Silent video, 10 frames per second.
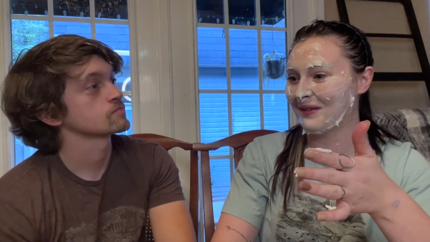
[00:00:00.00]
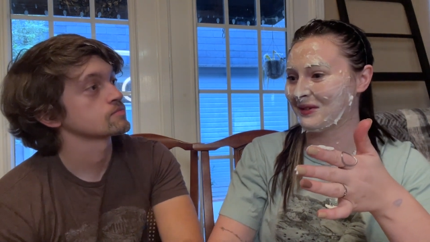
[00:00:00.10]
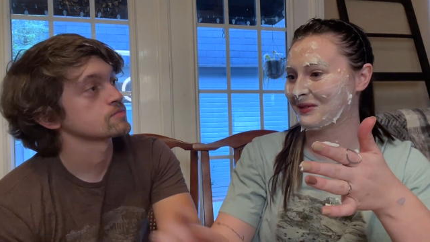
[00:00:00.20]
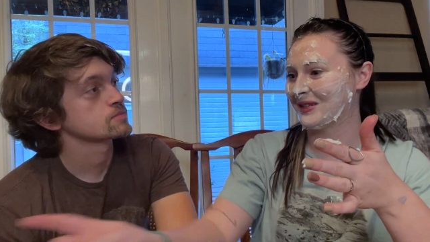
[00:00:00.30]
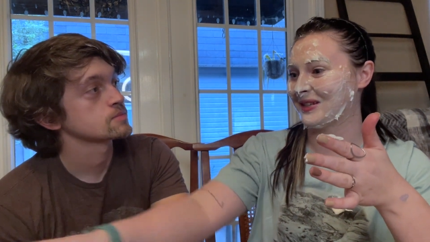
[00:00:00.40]
Speaker 1: have it
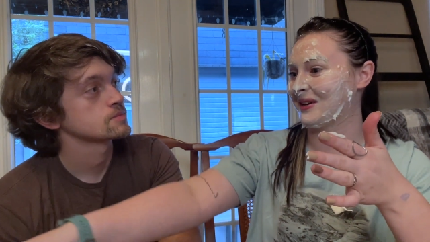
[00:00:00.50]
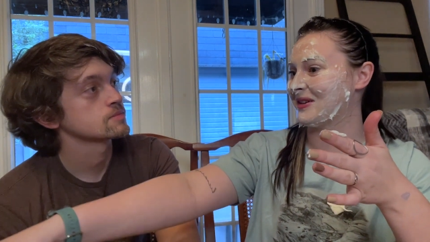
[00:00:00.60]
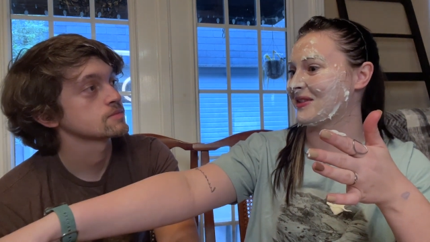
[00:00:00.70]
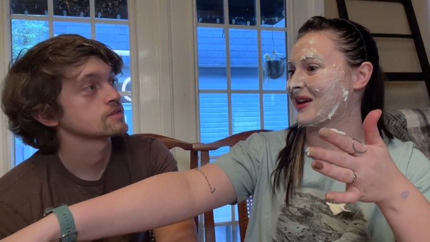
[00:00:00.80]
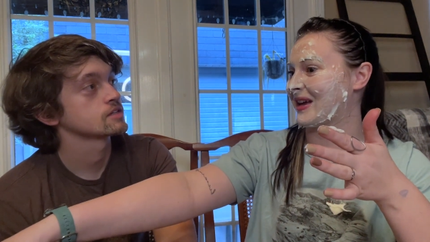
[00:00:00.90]
written down
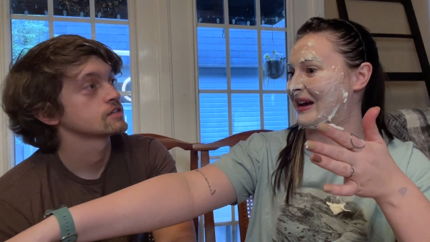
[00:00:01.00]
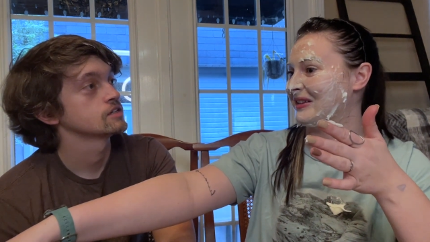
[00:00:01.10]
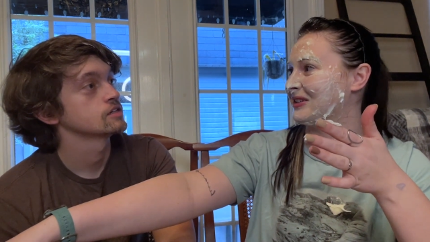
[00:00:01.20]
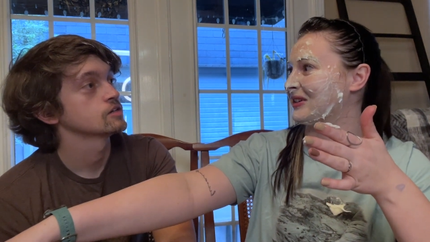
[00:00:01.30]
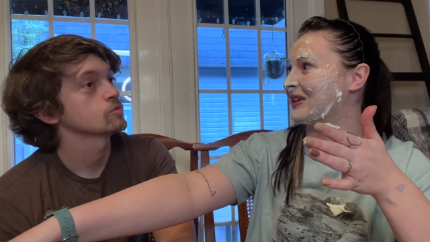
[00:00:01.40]
in that
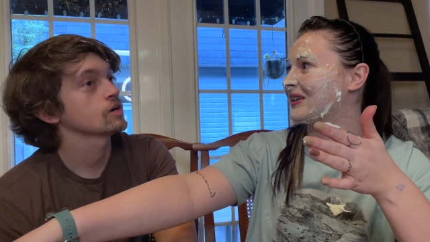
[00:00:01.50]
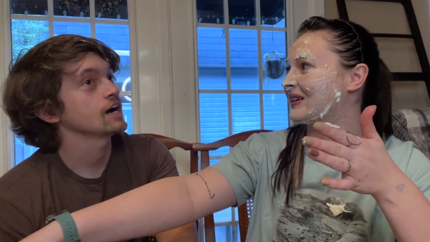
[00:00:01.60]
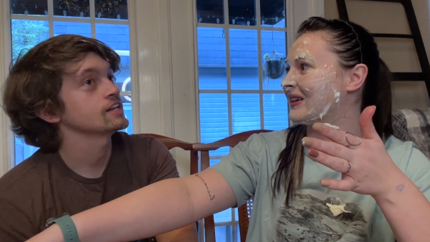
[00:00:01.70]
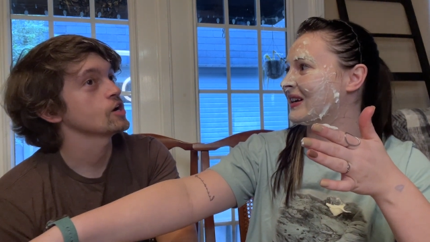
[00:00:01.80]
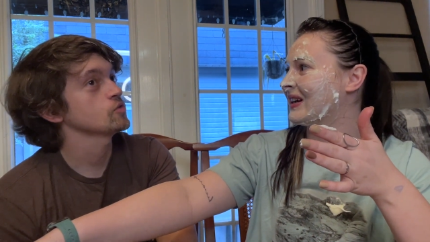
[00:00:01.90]
calendar. Well,
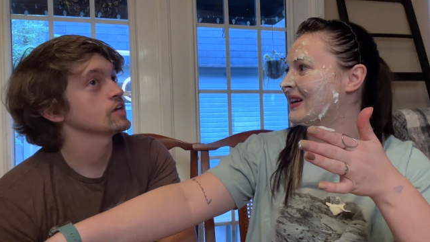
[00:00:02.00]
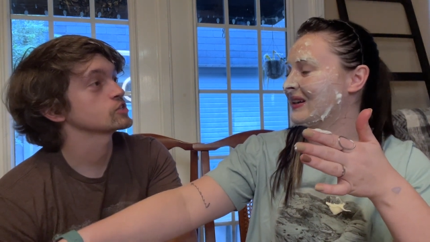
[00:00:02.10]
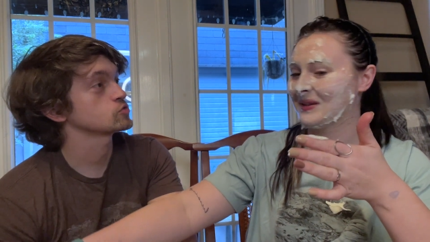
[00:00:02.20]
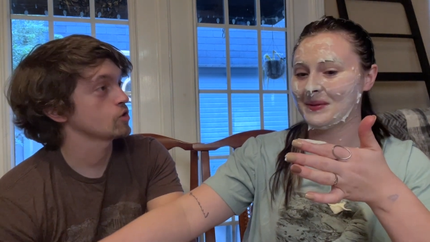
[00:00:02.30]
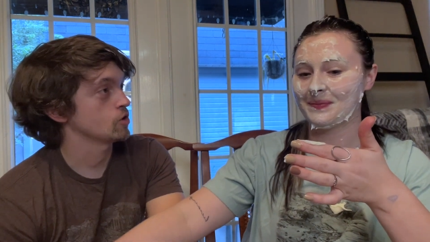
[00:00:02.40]
I
Speaker 2: know
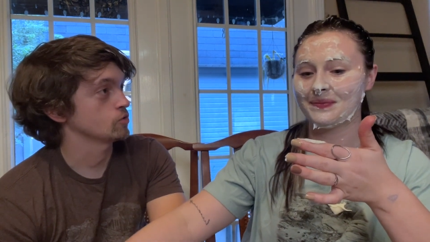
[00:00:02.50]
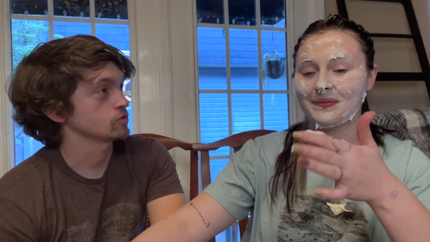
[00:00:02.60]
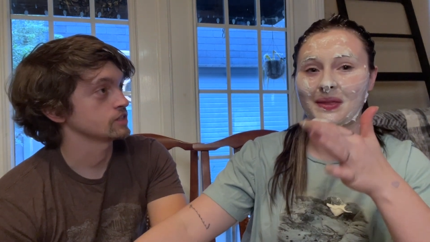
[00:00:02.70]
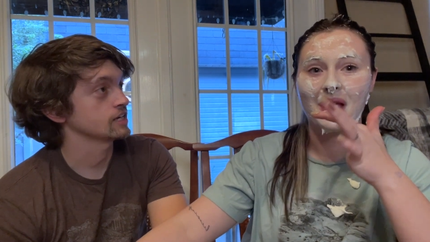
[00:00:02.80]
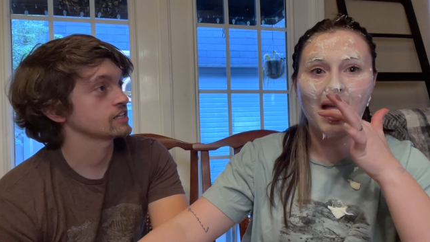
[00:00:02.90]
that's
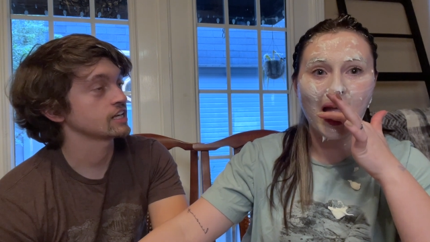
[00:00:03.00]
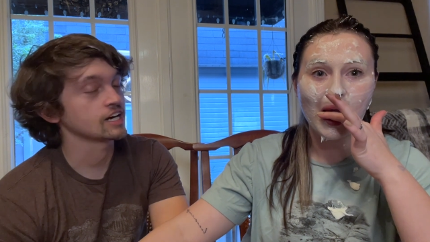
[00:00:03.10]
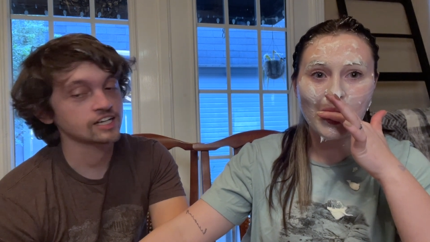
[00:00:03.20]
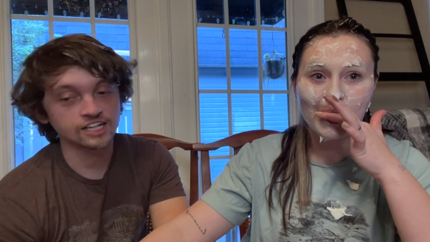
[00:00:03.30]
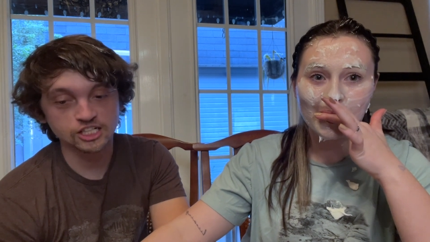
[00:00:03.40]
wrong. Now, can
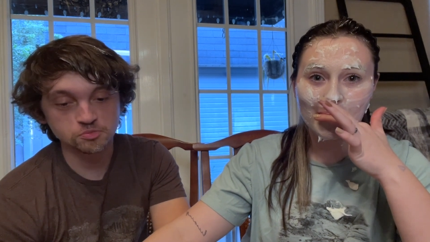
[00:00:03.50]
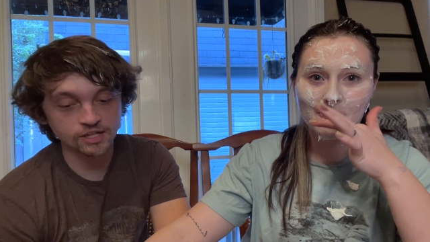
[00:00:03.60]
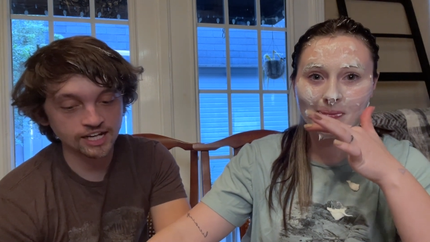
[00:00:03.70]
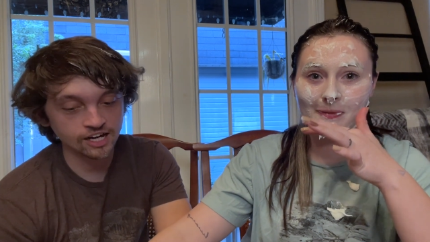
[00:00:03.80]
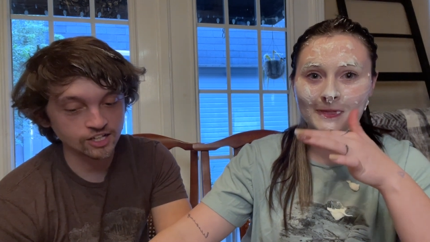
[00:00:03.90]
I can I
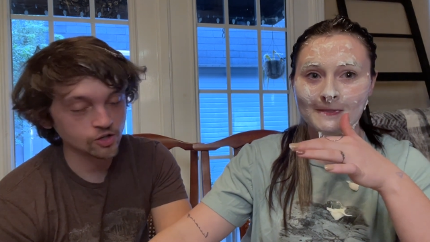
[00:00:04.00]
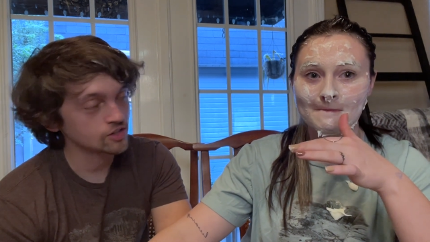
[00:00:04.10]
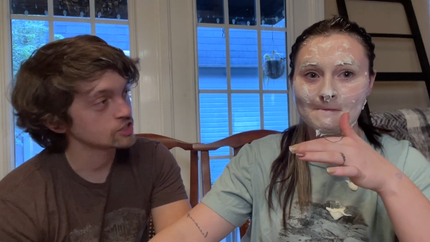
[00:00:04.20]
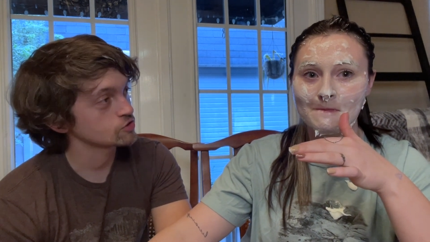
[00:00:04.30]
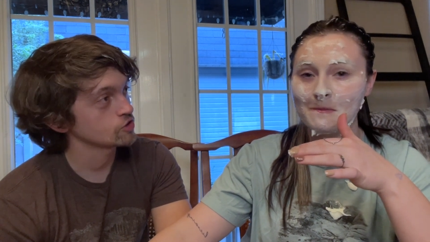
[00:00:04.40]
explain how I know
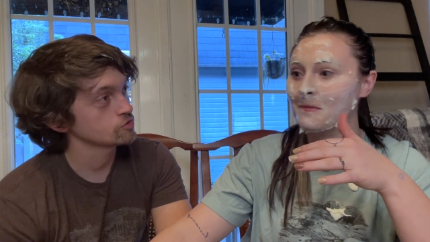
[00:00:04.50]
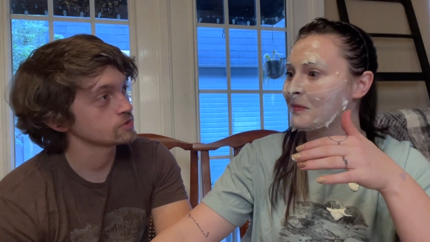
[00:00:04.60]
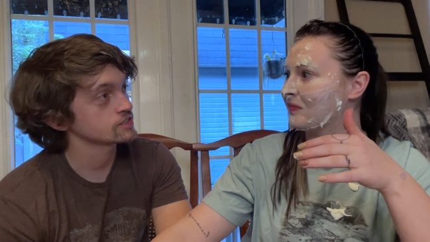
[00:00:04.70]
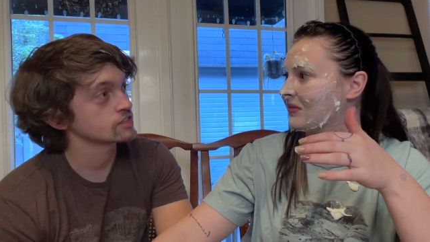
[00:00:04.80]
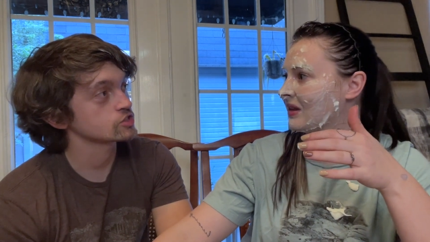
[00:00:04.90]
that's wrong?
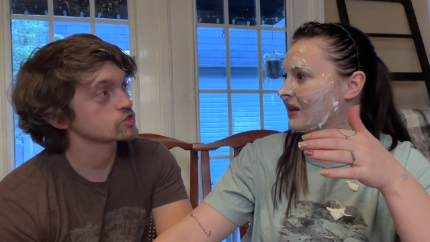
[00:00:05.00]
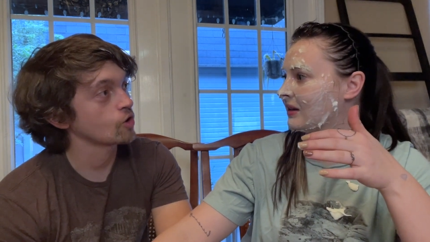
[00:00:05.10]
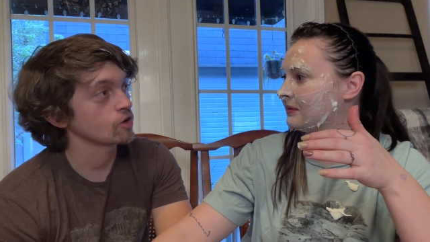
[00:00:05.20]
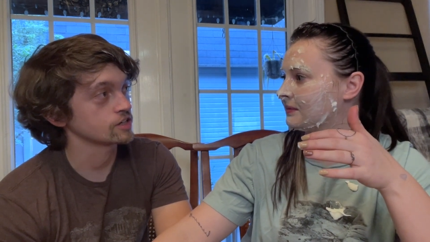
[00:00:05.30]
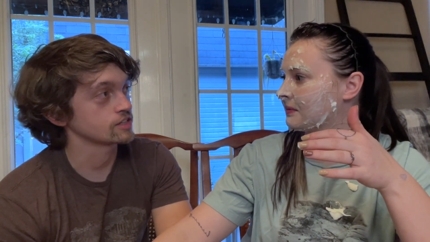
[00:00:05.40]
Because I
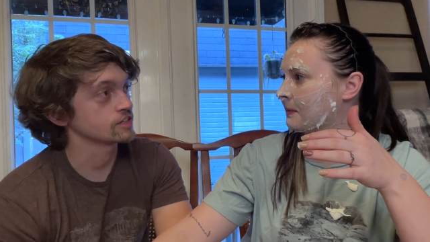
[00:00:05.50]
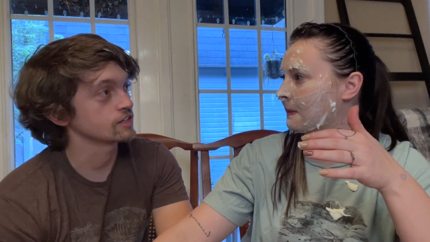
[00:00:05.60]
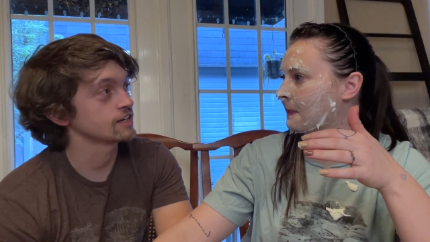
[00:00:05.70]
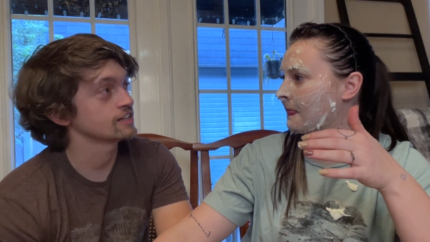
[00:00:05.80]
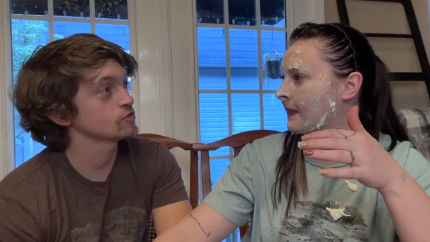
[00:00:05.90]
started
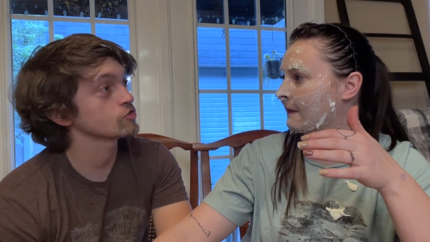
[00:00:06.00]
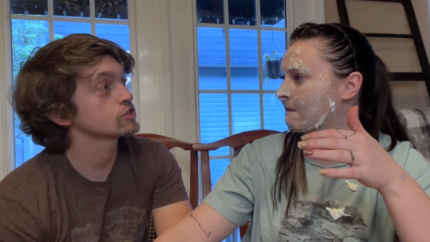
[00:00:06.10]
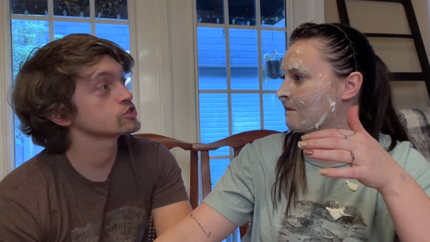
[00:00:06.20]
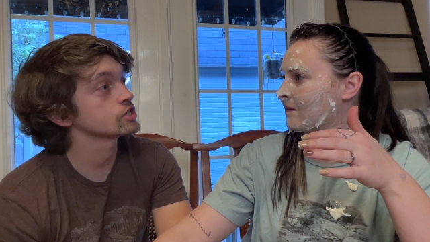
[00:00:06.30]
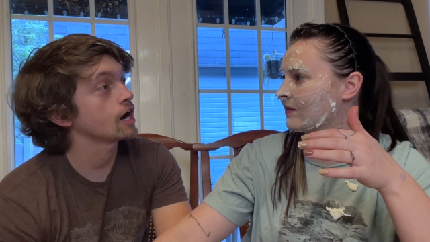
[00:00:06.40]
a
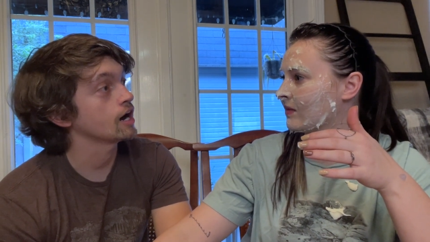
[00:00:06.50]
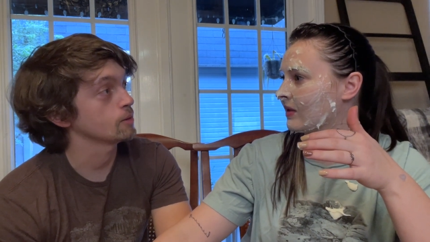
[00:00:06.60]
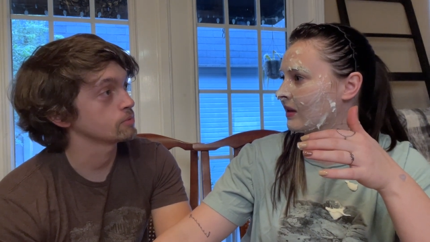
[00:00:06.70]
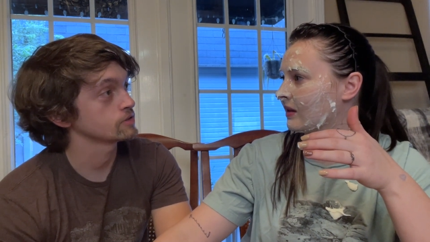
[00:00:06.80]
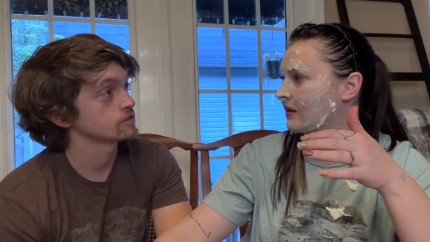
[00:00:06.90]
different
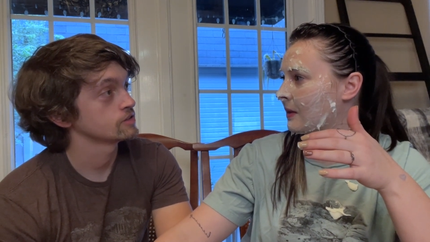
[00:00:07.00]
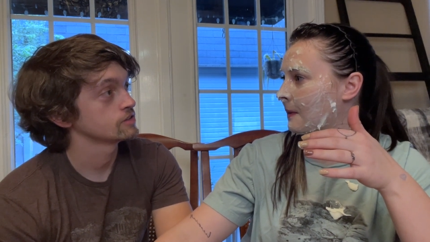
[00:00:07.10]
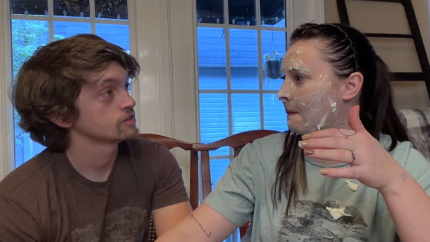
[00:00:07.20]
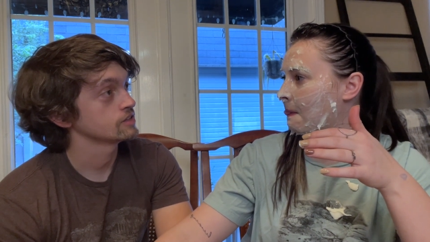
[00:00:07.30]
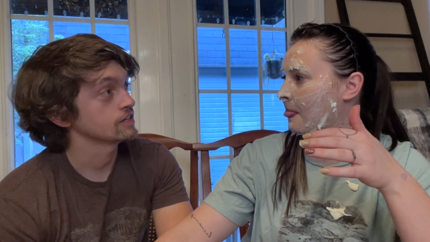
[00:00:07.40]
job
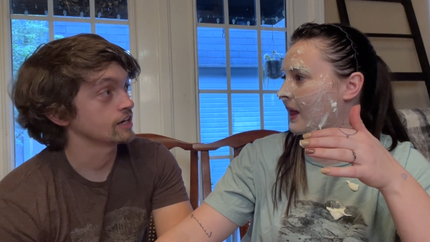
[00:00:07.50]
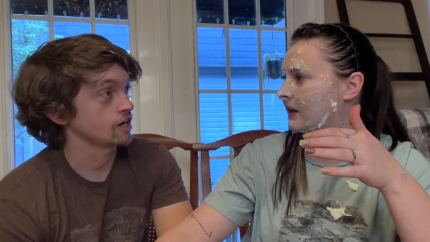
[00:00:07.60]
in